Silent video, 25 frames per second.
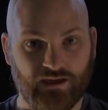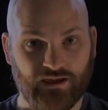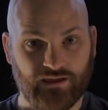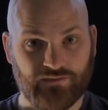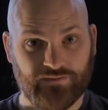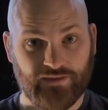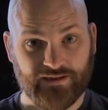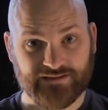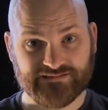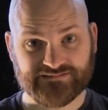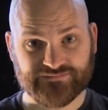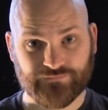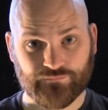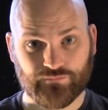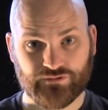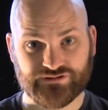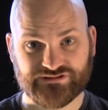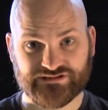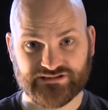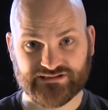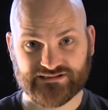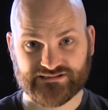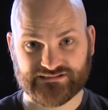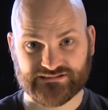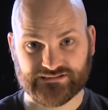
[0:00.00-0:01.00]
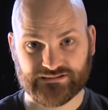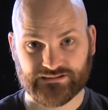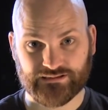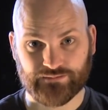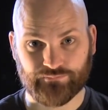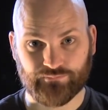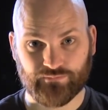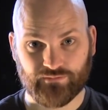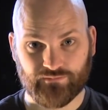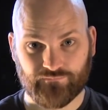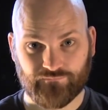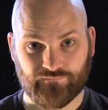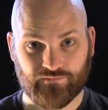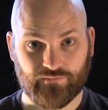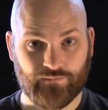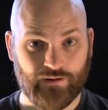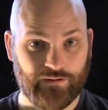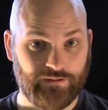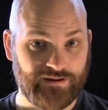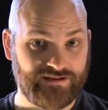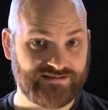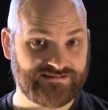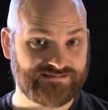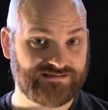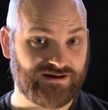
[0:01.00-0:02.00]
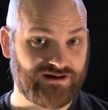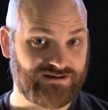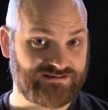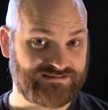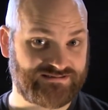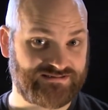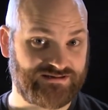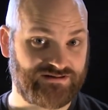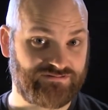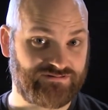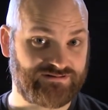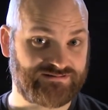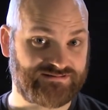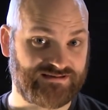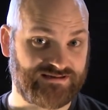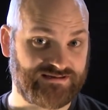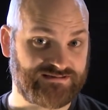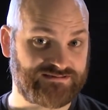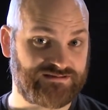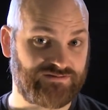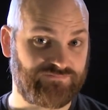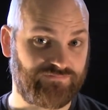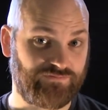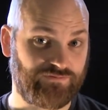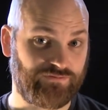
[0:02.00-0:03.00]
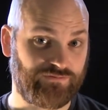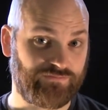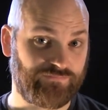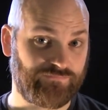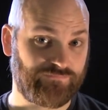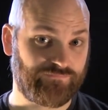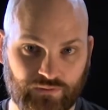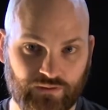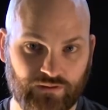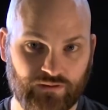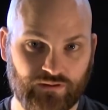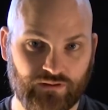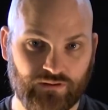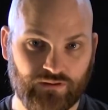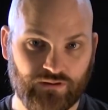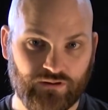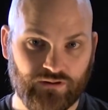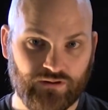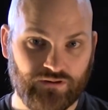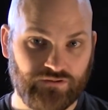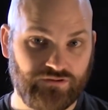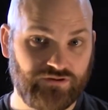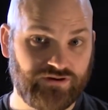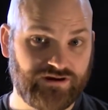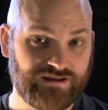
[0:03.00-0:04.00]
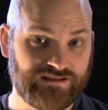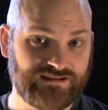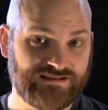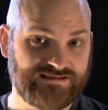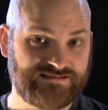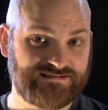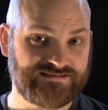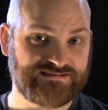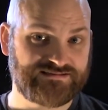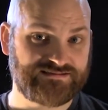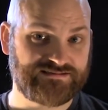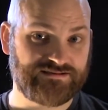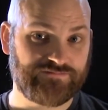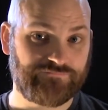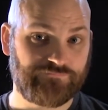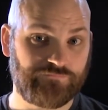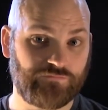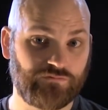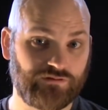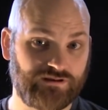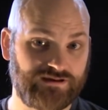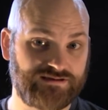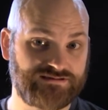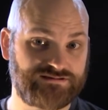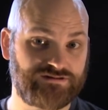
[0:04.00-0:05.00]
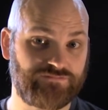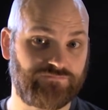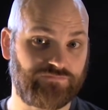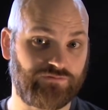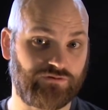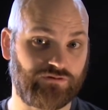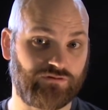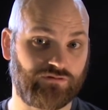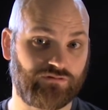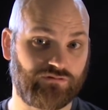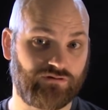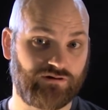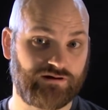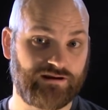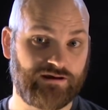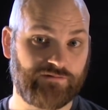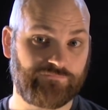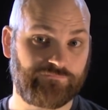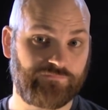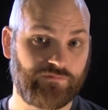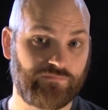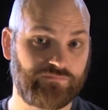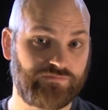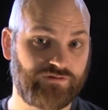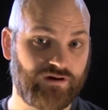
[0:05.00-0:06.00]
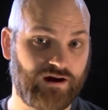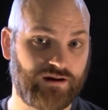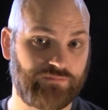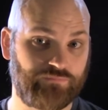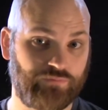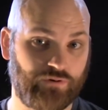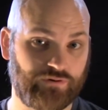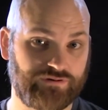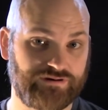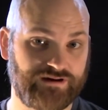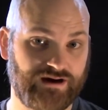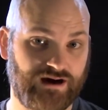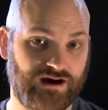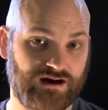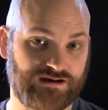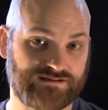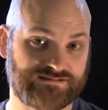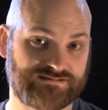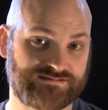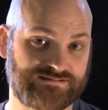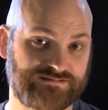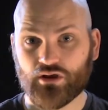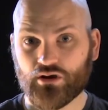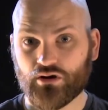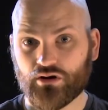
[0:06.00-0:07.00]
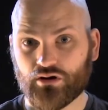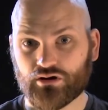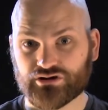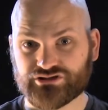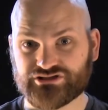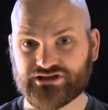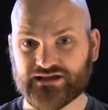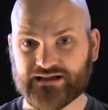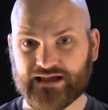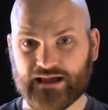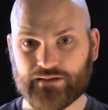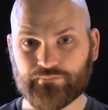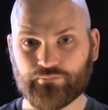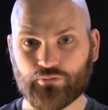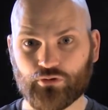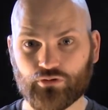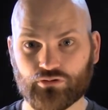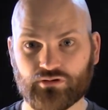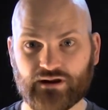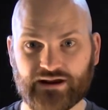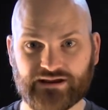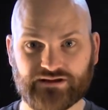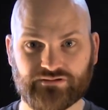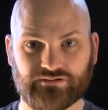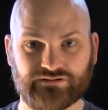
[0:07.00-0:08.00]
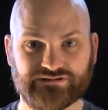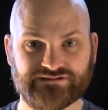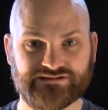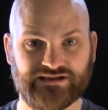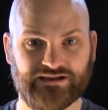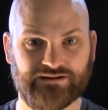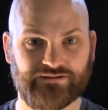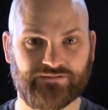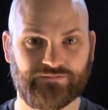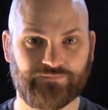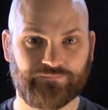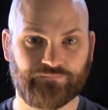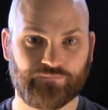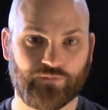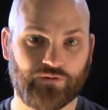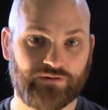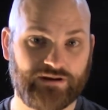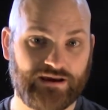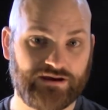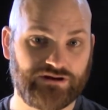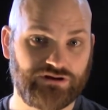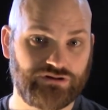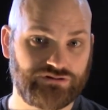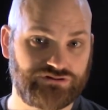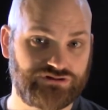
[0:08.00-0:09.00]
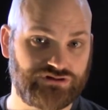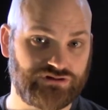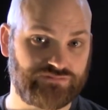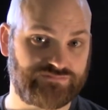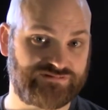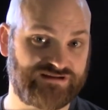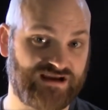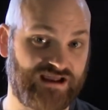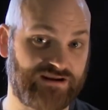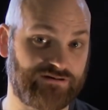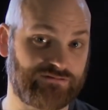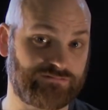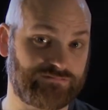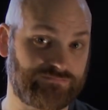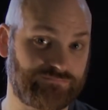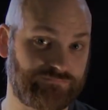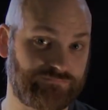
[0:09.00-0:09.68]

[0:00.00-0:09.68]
Thanks for watching this clip from our Insight series interview. You can listen to the full interview on our Film Diet podcast, or check out more great content on our YouTube channel.